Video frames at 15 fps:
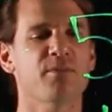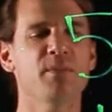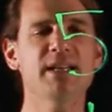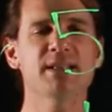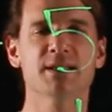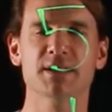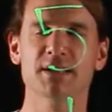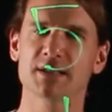
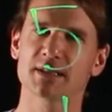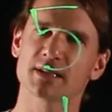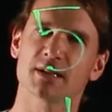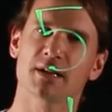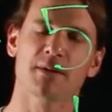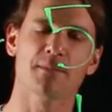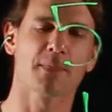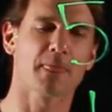meters
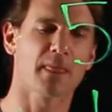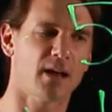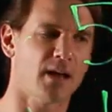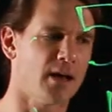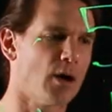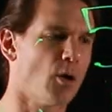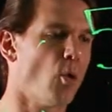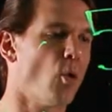
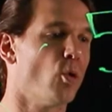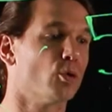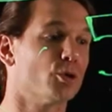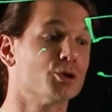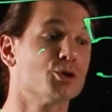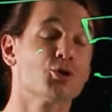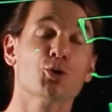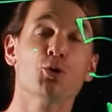or
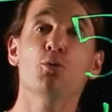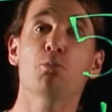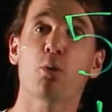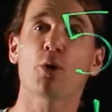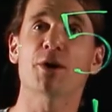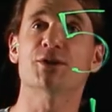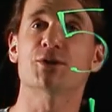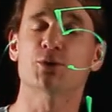
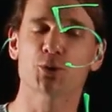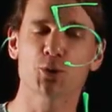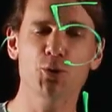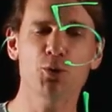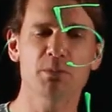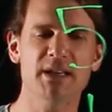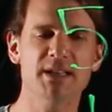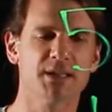
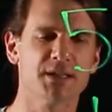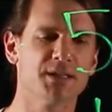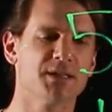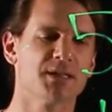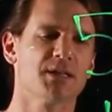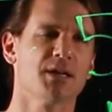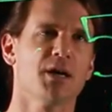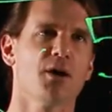2.2
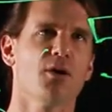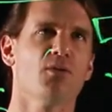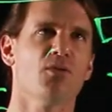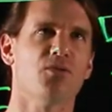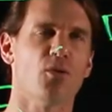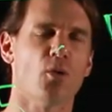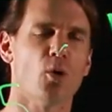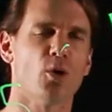meters
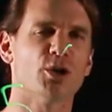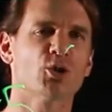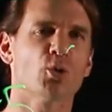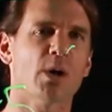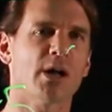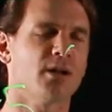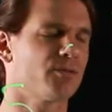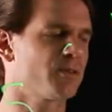for
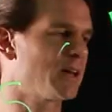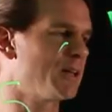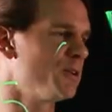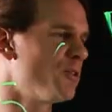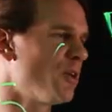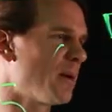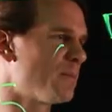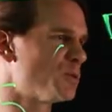12
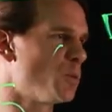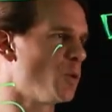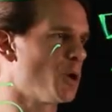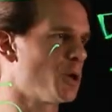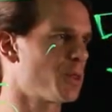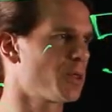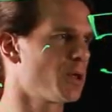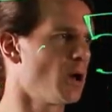kilograms
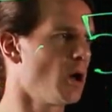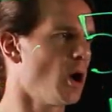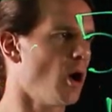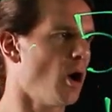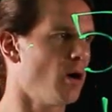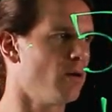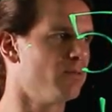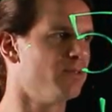worth
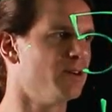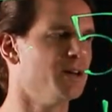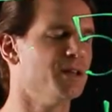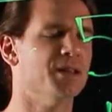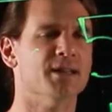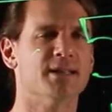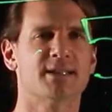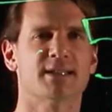of
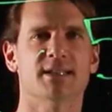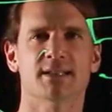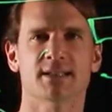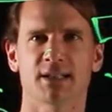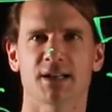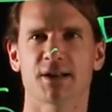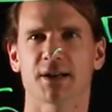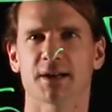this
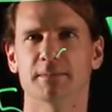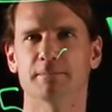cylinder.